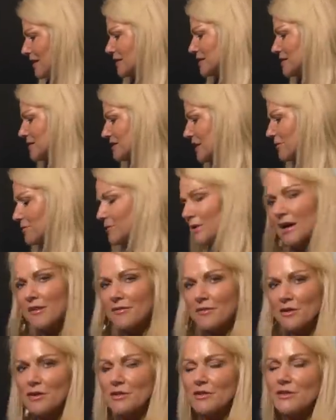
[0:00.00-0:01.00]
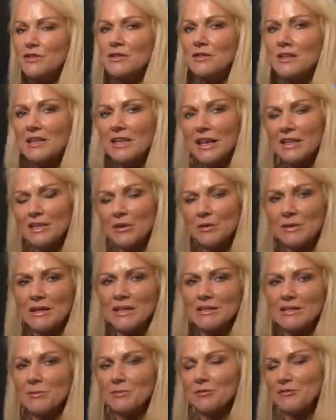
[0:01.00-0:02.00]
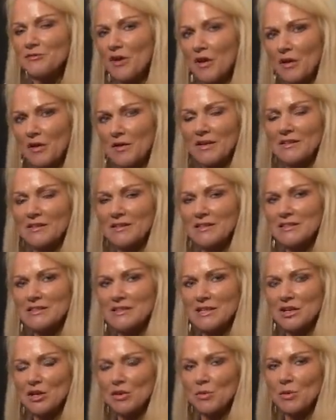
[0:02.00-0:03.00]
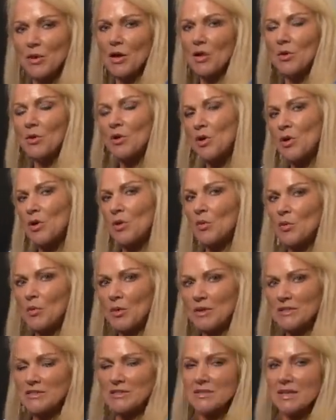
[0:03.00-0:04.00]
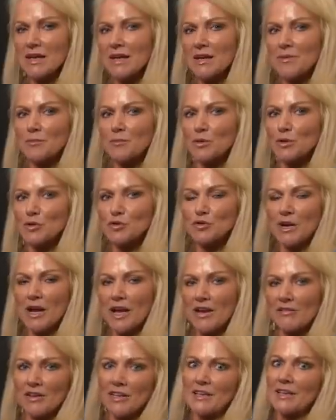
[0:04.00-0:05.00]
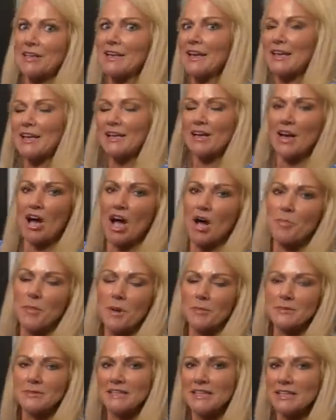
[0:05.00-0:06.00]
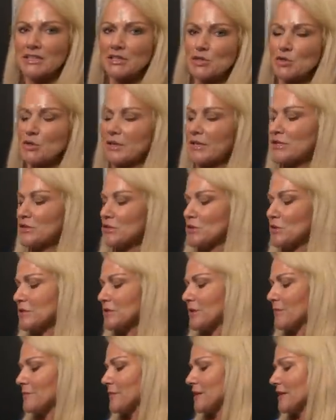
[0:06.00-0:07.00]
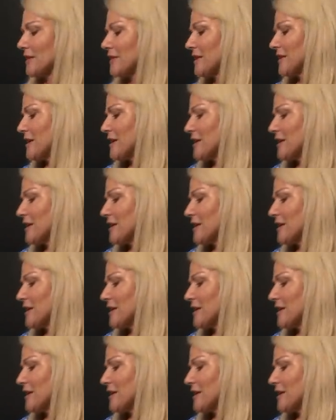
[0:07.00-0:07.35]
Step cover so that I don't end up falling in the stairwell once um, we're driving and I hop up to get drinks or something.